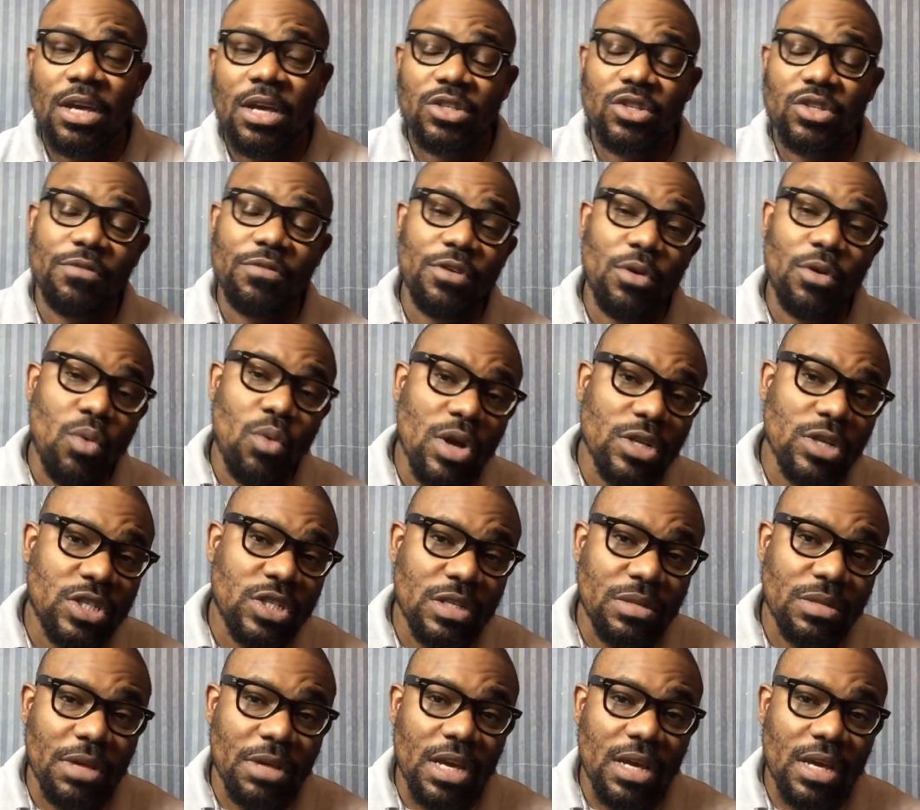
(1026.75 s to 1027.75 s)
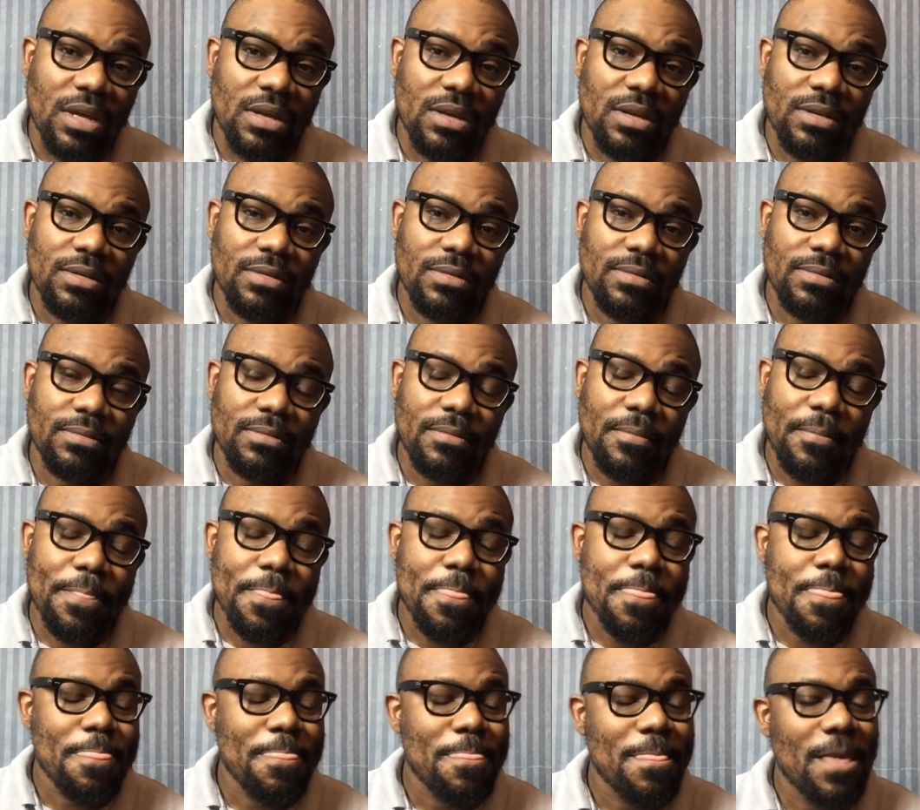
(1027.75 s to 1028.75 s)
So if you're watching me,
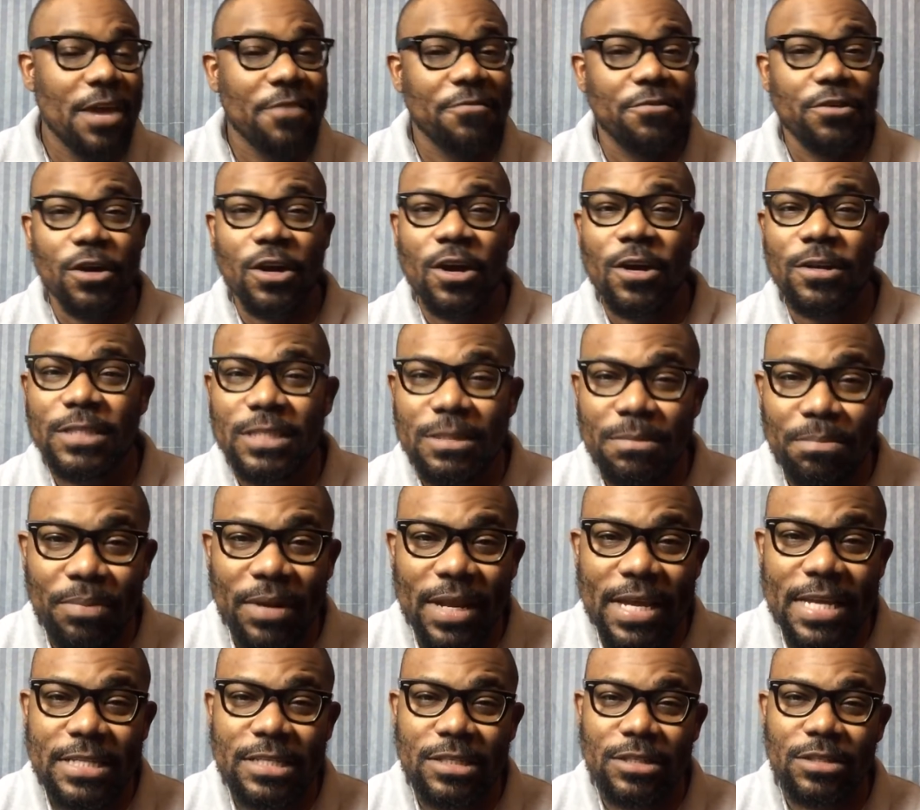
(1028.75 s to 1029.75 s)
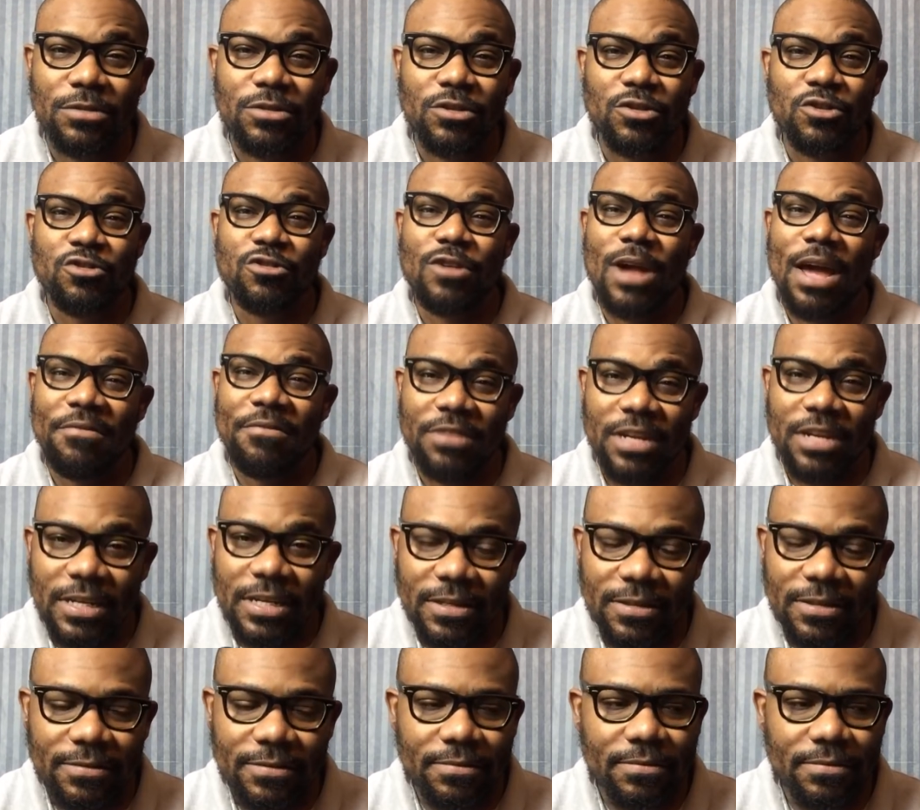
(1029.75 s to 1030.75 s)
if you're contemplating on
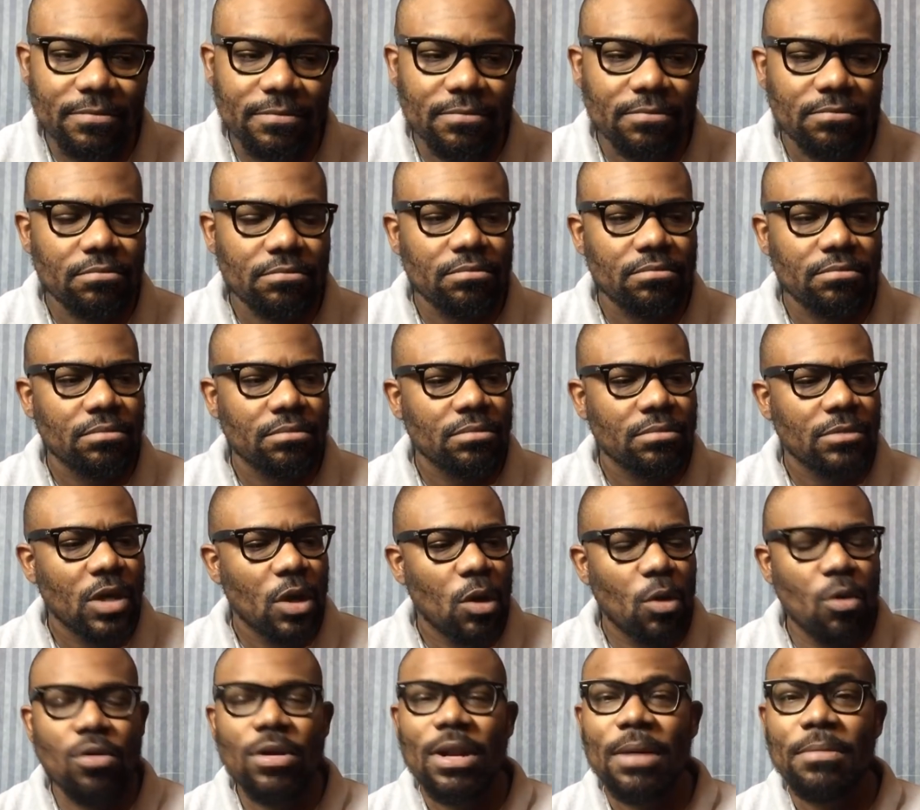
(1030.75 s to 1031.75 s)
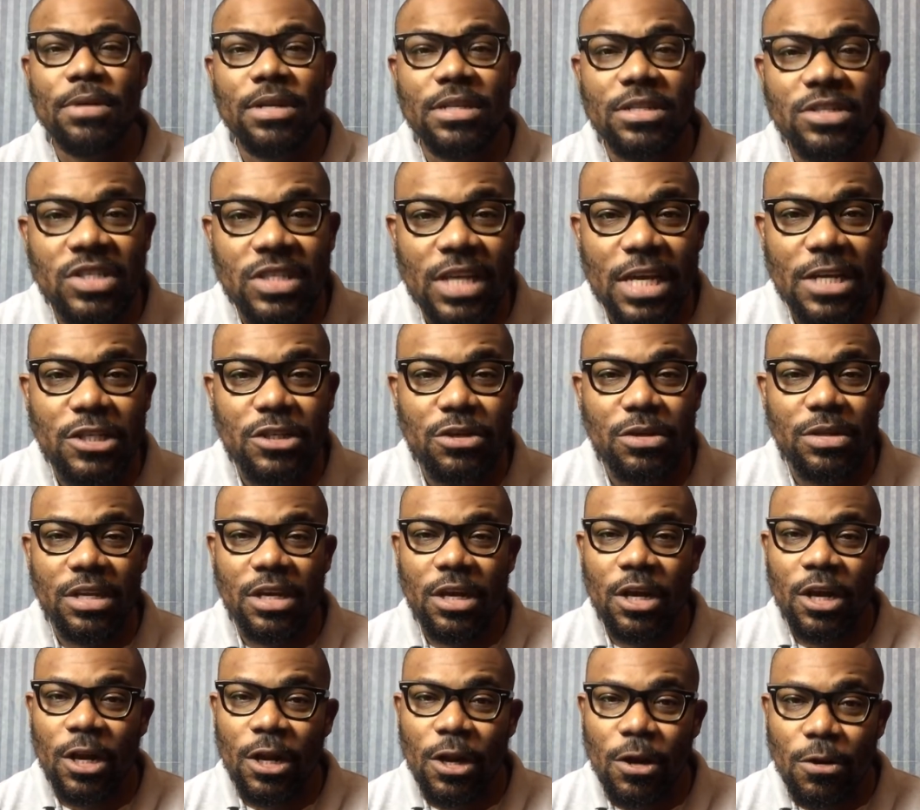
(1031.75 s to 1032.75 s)
traveling, all I'm going to say to you in a
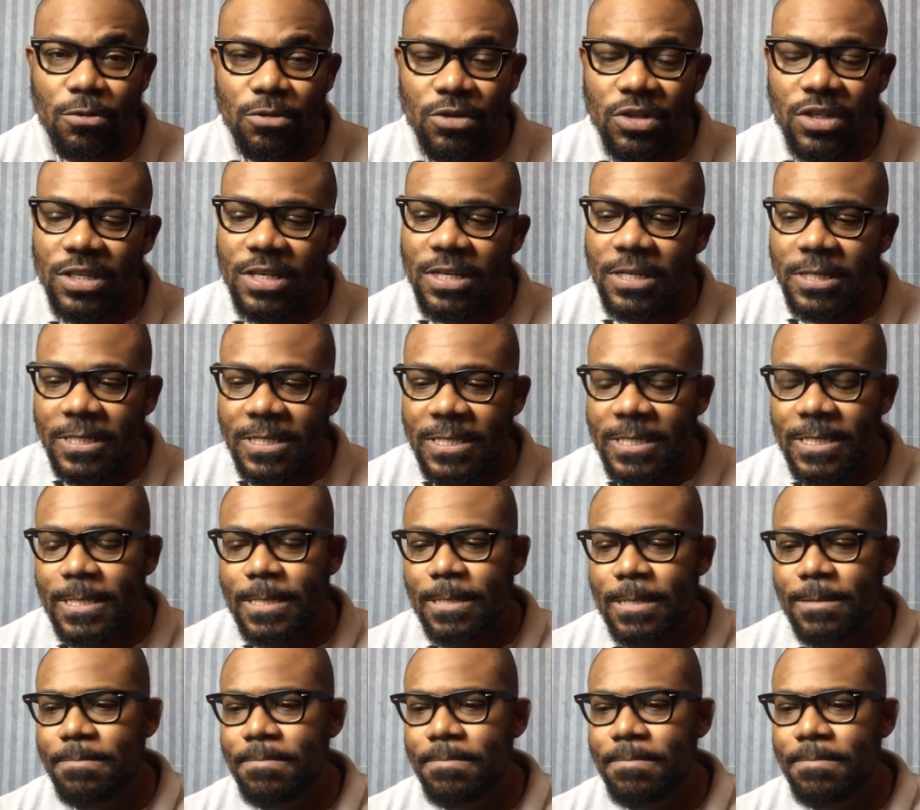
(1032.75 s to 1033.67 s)
close is